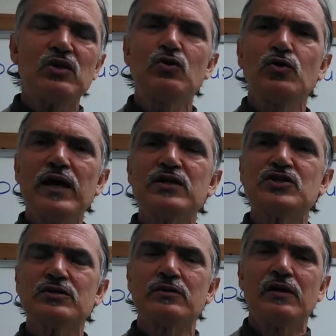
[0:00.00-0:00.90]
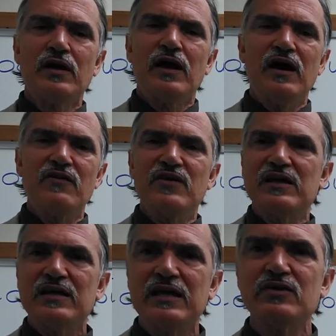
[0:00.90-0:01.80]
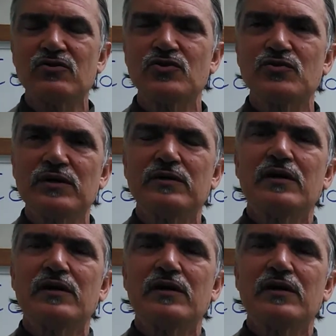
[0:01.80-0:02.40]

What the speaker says: creation of industry.